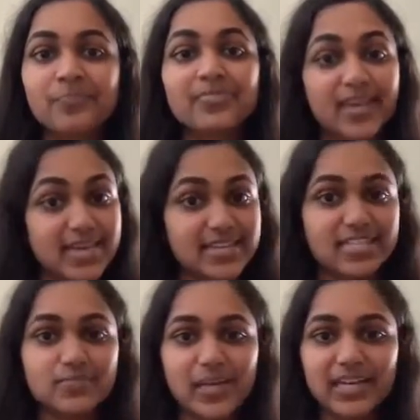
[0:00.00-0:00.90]
As I
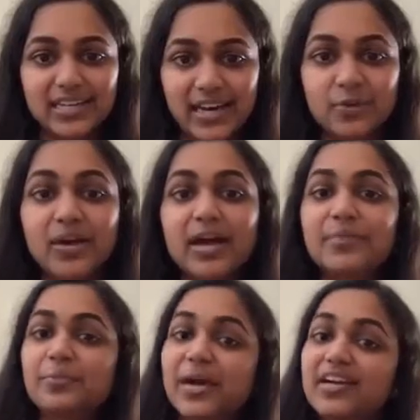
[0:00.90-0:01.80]
speak now, I'm
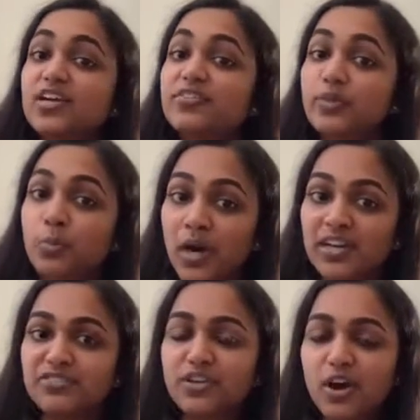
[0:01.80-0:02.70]
reminded of the
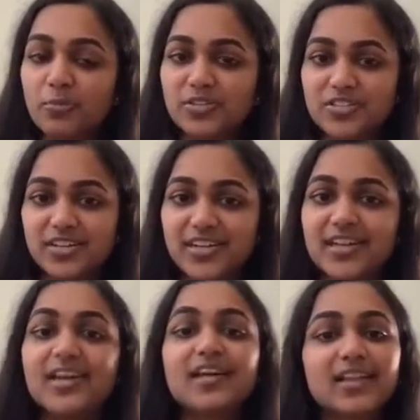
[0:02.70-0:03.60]
wonderful opportunity
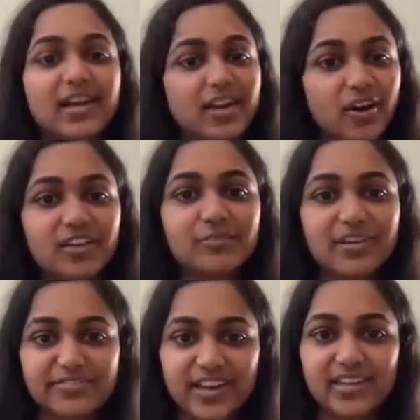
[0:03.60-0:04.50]
that I got in my
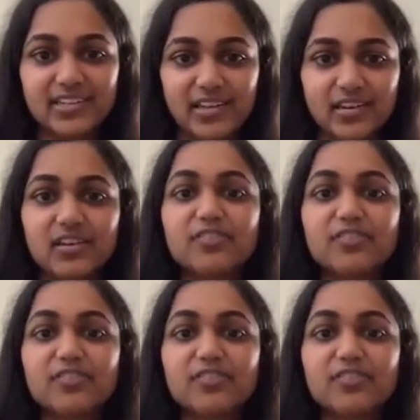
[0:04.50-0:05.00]
final year